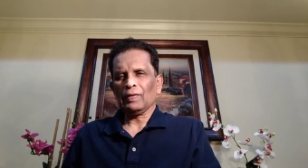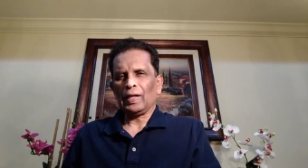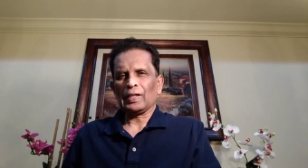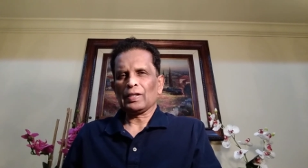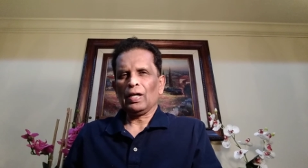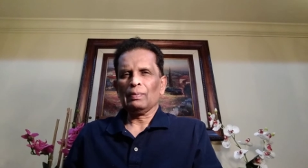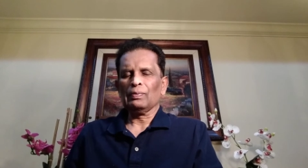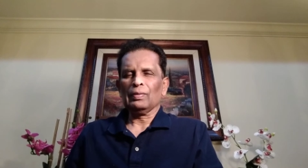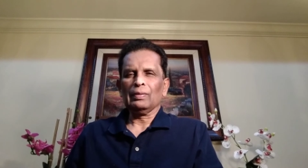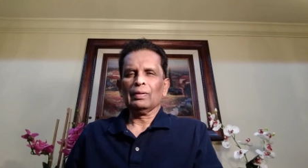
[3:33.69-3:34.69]
For
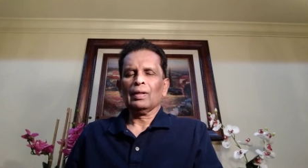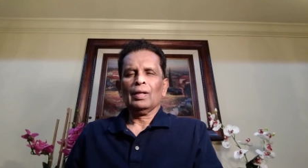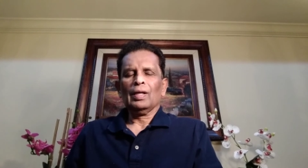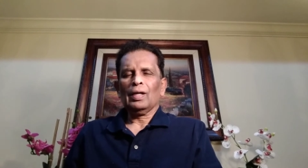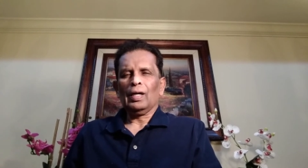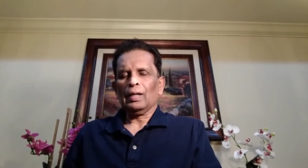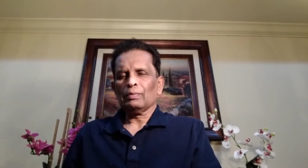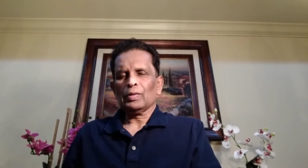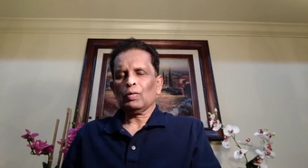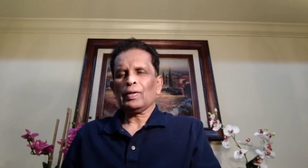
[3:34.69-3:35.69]
example,
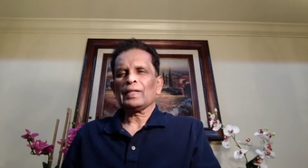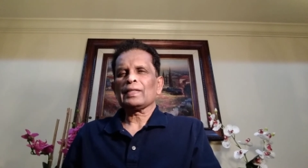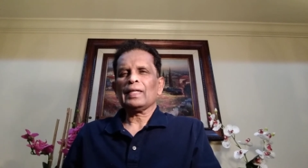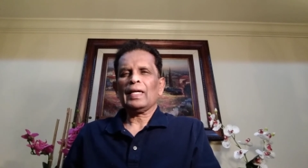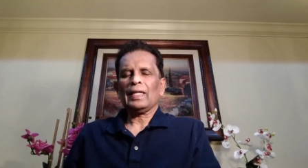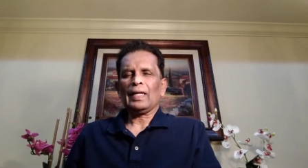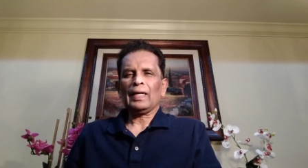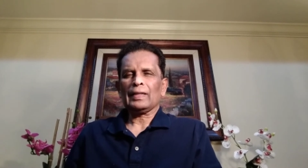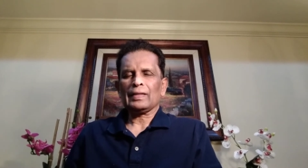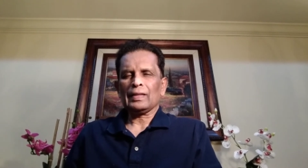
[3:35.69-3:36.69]
you can say
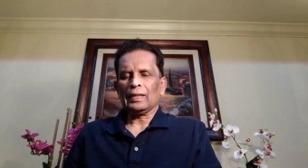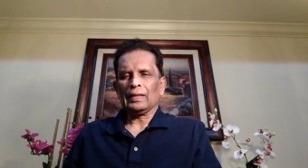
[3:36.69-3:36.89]
that